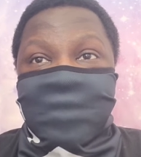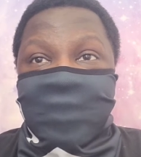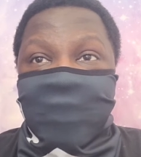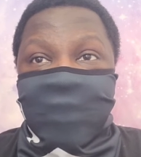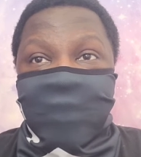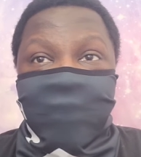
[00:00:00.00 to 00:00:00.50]

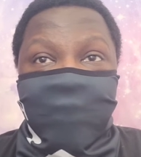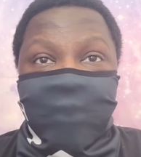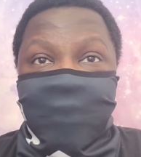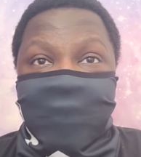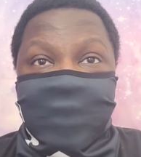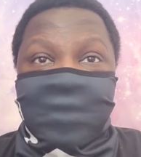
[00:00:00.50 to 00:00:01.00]
together
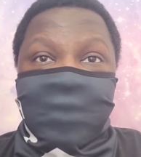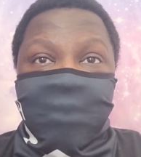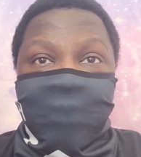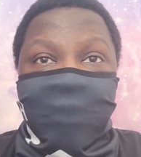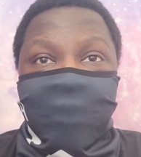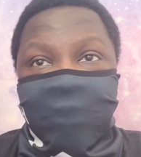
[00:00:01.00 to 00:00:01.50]
from less
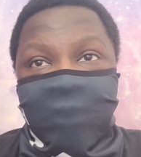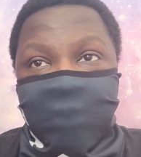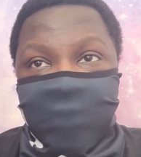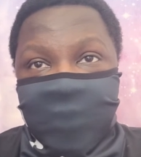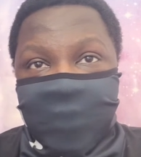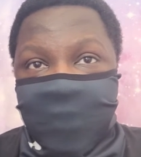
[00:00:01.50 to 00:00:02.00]
than
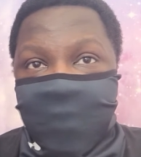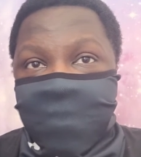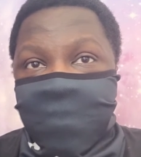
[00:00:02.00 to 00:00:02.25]
particles.